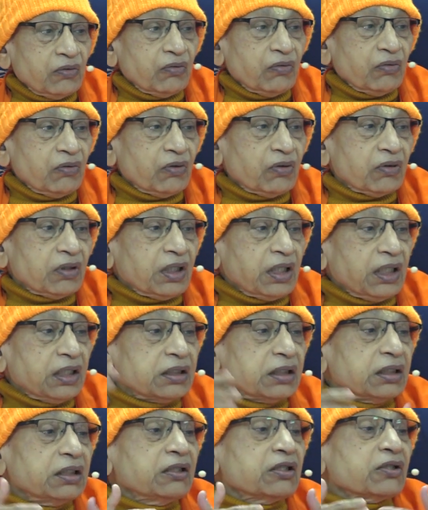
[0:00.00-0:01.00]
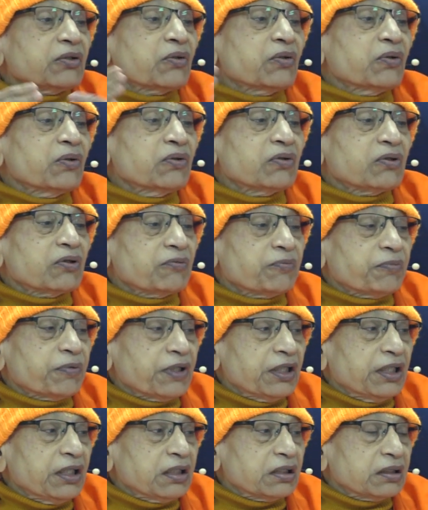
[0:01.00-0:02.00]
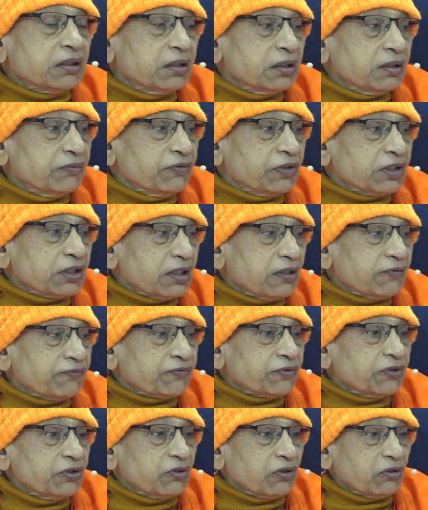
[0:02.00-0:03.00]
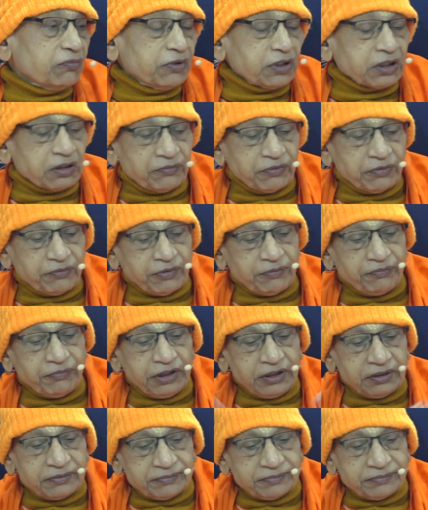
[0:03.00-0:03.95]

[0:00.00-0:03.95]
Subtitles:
or has any role or place with reference to your becoming Brahman.